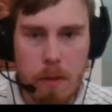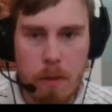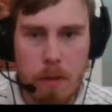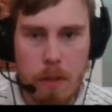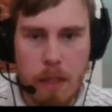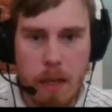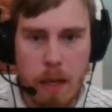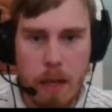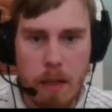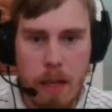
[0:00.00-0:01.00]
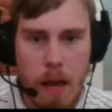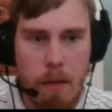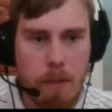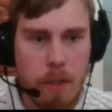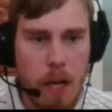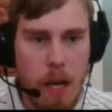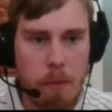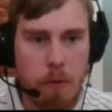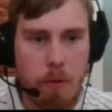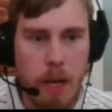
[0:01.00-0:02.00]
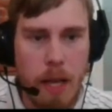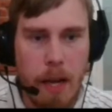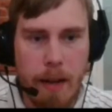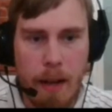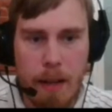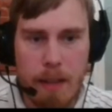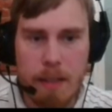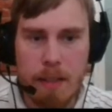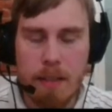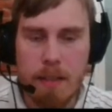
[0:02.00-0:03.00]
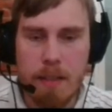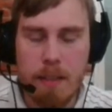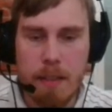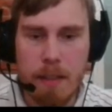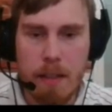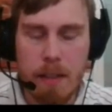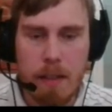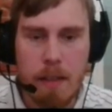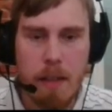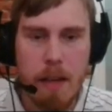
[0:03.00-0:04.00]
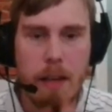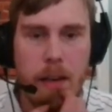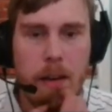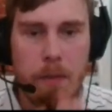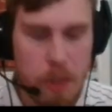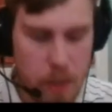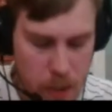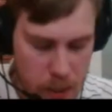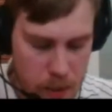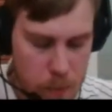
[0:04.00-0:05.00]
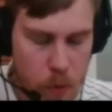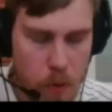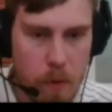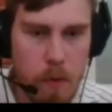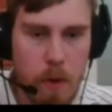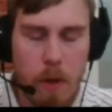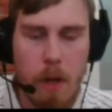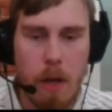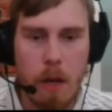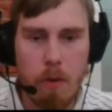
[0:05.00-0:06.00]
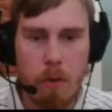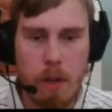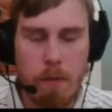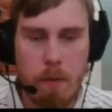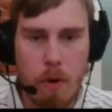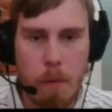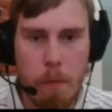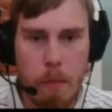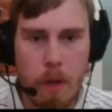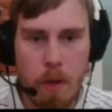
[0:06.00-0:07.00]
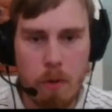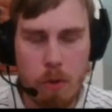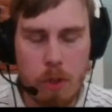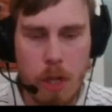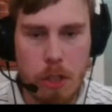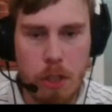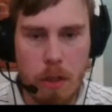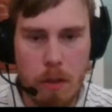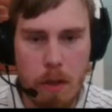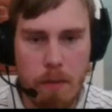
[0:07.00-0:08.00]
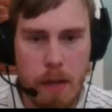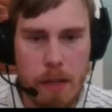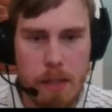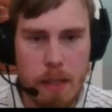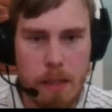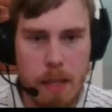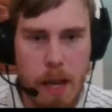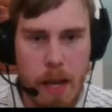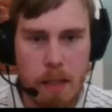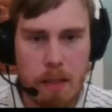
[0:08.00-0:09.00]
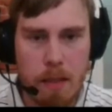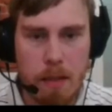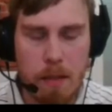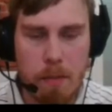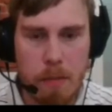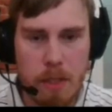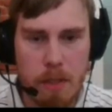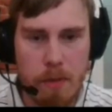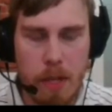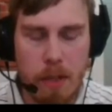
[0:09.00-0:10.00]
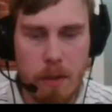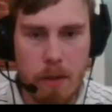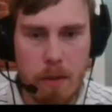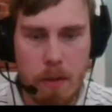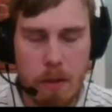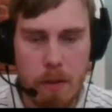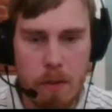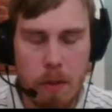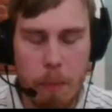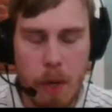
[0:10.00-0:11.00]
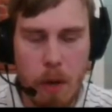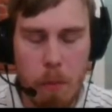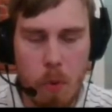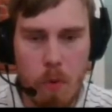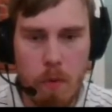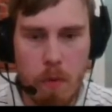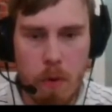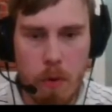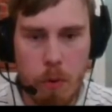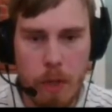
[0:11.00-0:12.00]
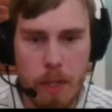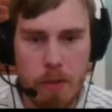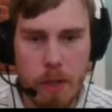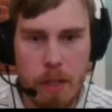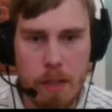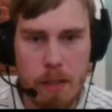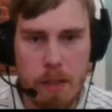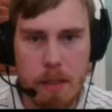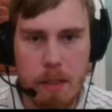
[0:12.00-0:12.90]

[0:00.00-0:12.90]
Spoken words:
that I didn't have time to really analyze. And here was a nice move. Rook f4 looks logical, defense and attacks. There's another typical move, rook e3. This is